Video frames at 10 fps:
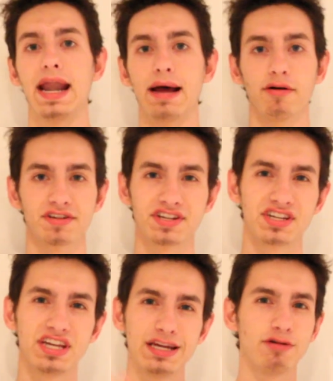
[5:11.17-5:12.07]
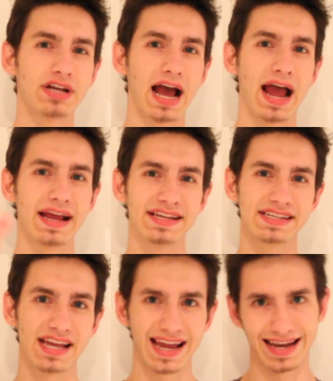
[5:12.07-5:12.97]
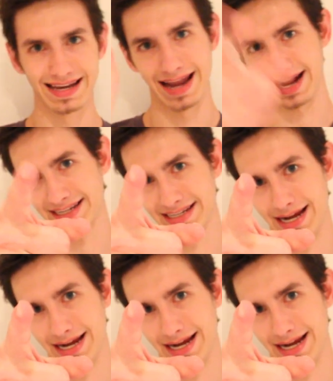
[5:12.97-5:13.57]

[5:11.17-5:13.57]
And I will see you guys next